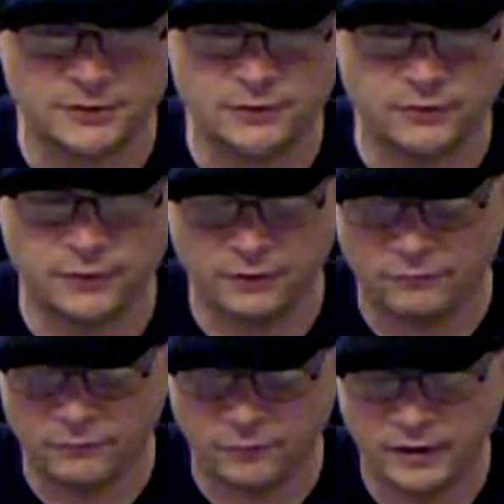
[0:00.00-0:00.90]
going over
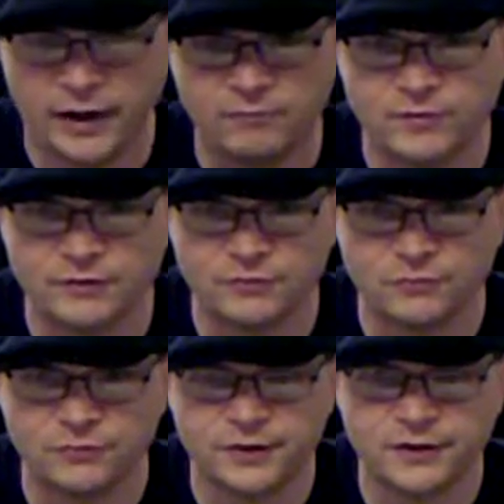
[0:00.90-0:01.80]
what I've been
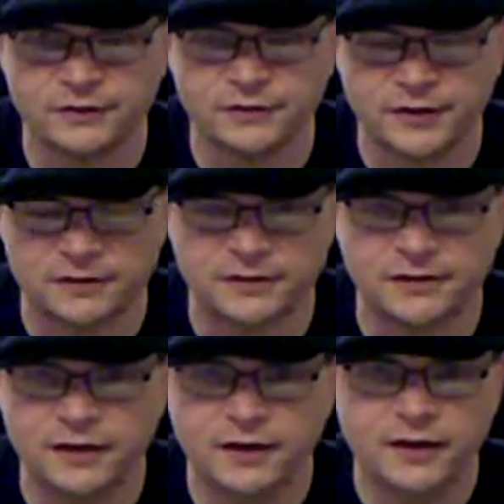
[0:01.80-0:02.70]
through here lately,
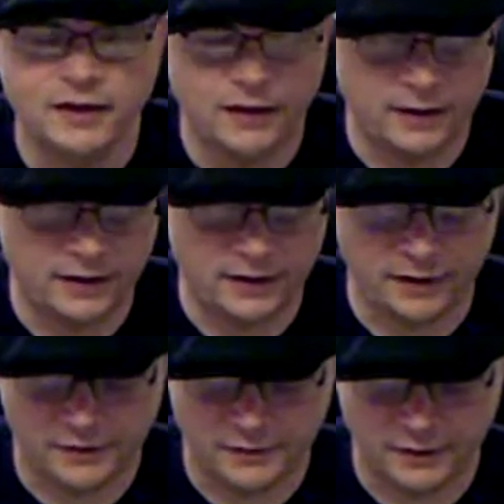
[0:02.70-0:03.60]

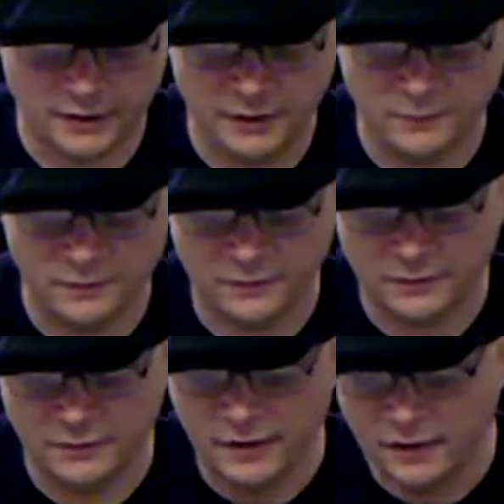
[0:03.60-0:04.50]
and keeping you
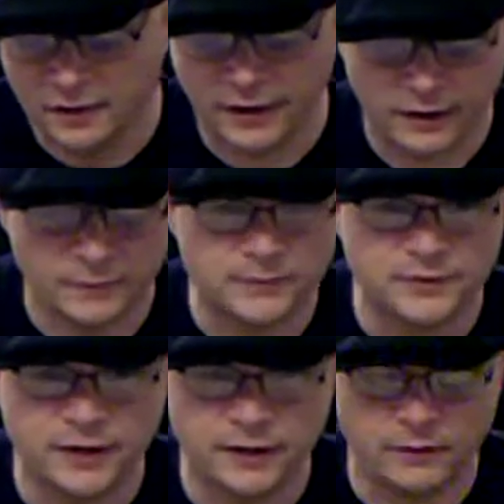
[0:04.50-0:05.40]
up to
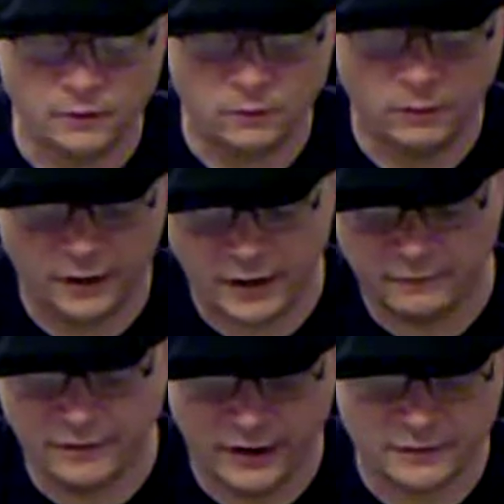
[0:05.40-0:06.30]
date on what I've
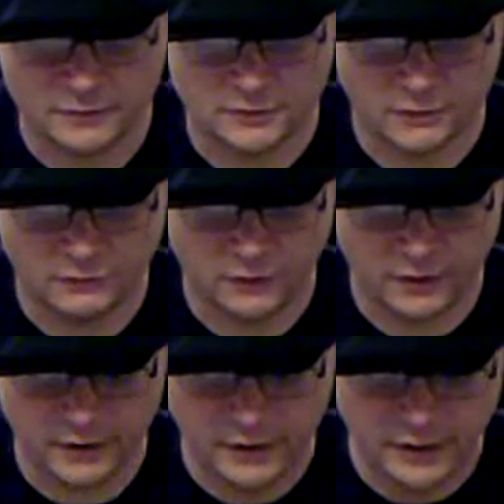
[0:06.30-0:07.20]
gotten so
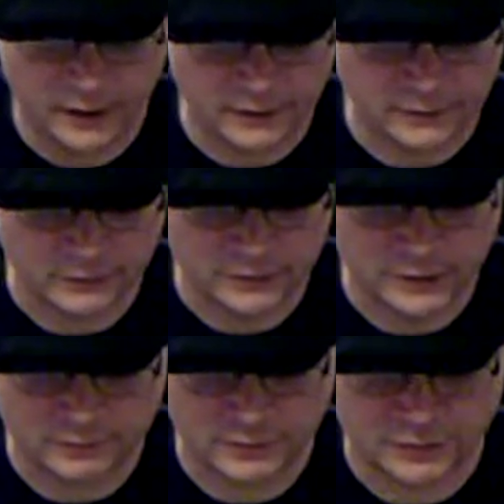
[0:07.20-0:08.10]
far, and little
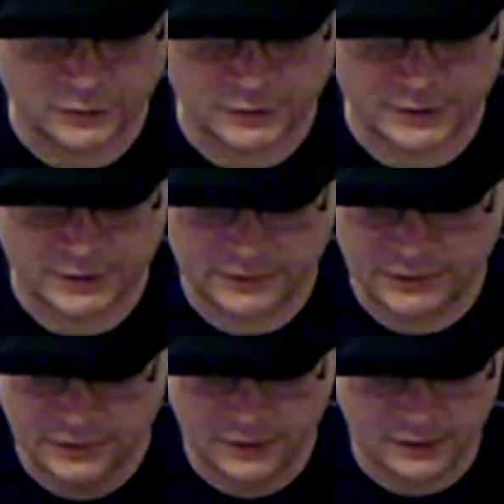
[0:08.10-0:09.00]
tips and tricks
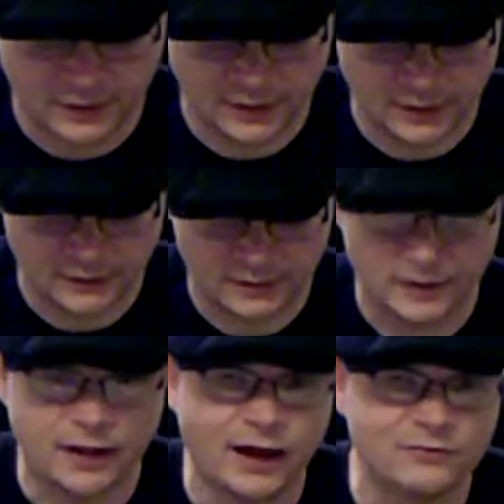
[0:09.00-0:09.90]
that
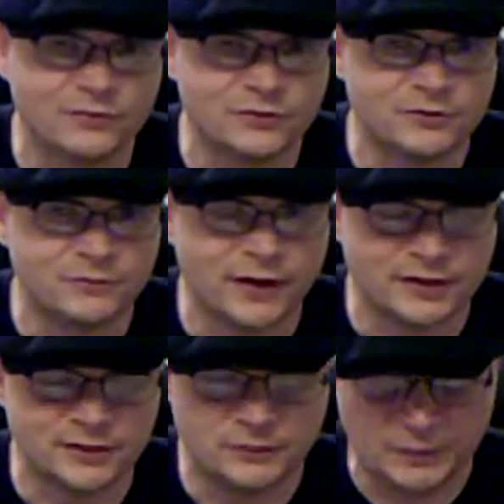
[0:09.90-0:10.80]
I've learned in my
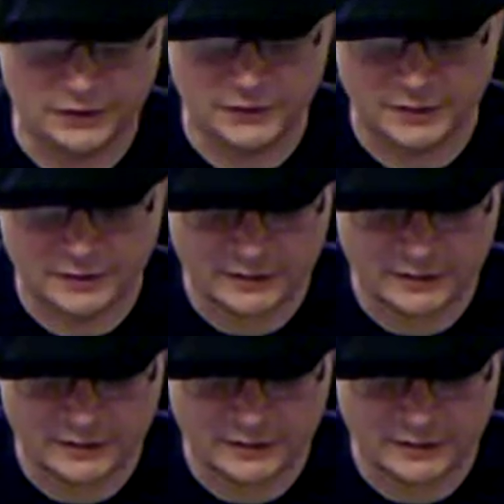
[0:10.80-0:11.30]
experience.